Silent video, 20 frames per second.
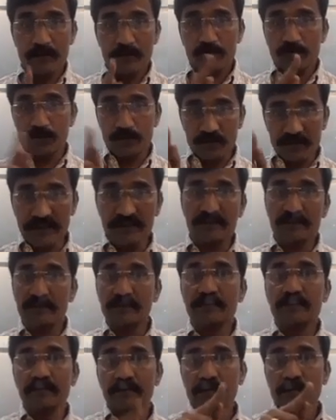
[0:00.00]
So
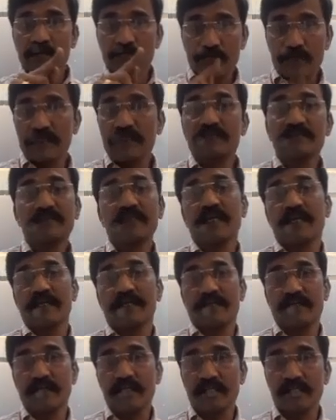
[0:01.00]
this flexor
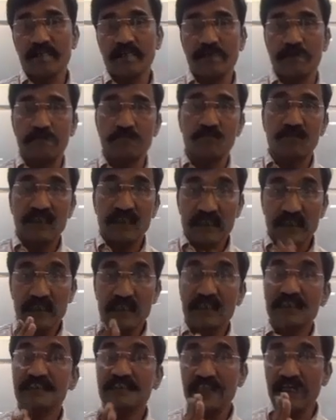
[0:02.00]
retinaculum
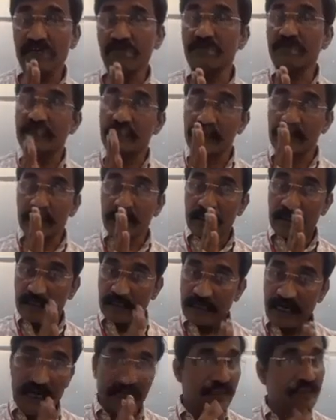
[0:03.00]
is having
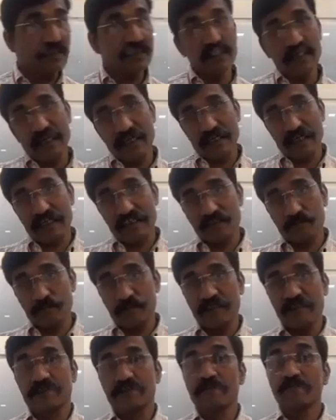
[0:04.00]
lateral
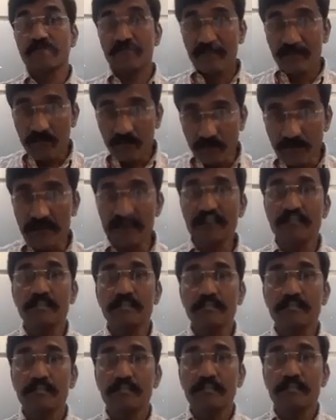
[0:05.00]
attachment with
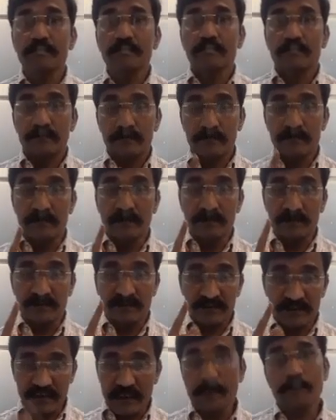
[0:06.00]
the
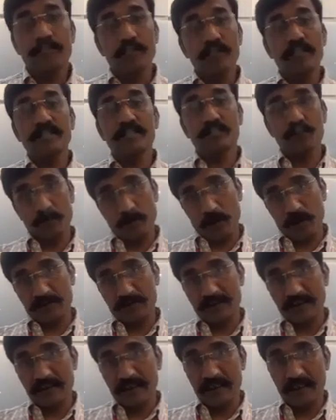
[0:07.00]
scaphoid
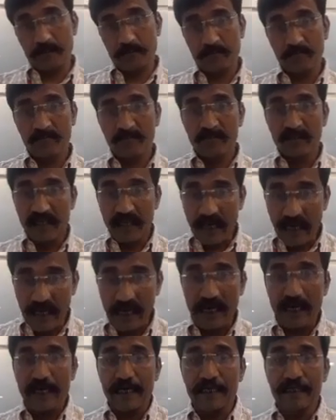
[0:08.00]
tuberosity
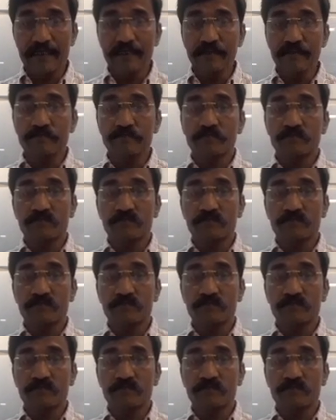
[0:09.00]
and